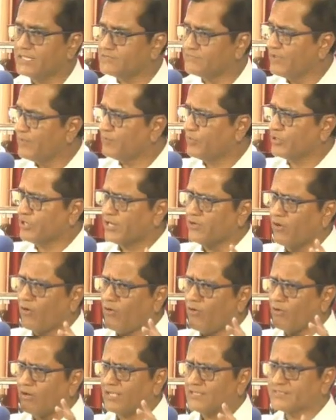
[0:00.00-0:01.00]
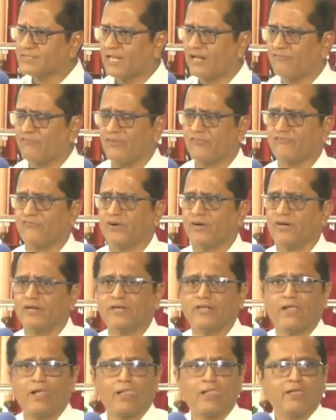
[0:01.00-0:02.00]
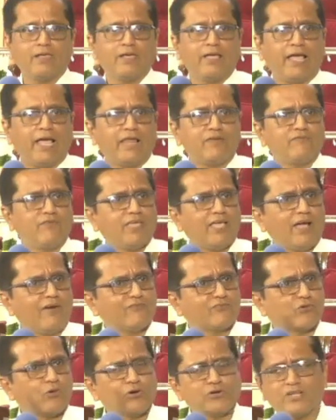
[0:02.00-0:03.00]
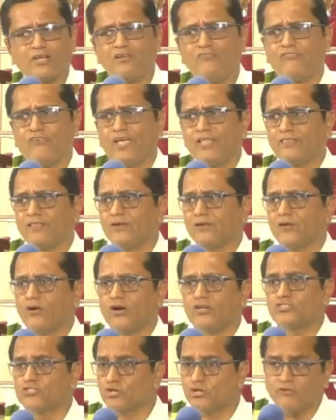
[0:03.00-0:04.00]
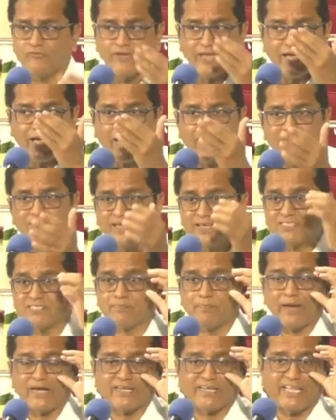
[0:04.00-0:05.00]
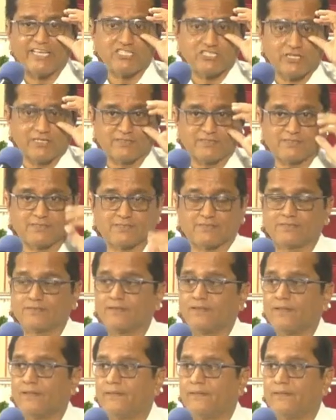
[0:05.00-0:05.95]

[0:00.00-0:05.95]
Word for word: is, we put in all our self effort and we have total faith in God, should we have expectations?